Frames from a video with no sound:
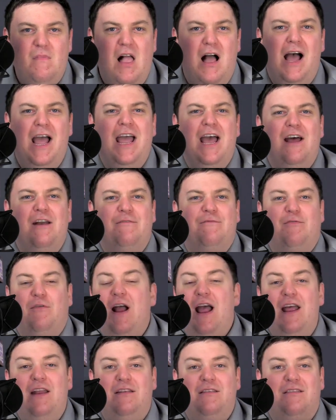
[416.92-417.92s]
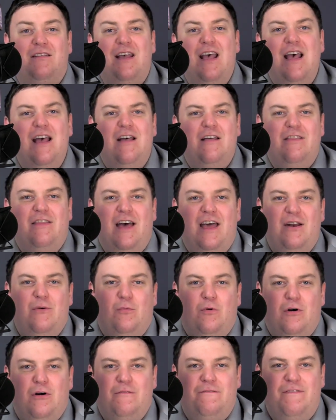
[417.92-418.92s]
I had friends that
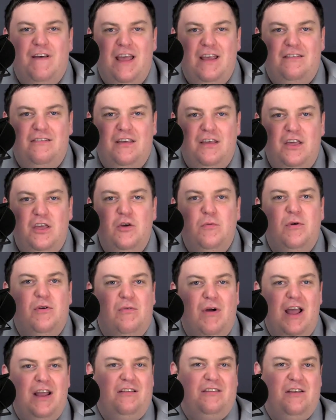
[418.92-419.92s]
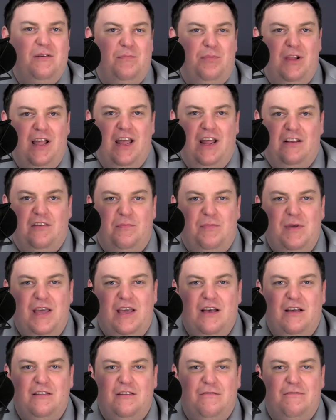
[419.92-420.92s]
were facing human rights complaints
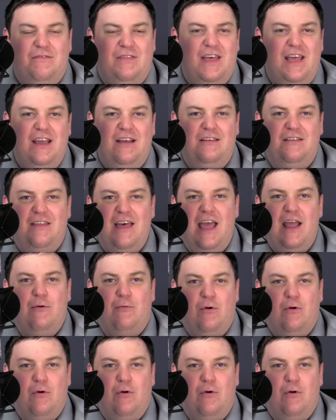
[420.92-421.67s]
because of things they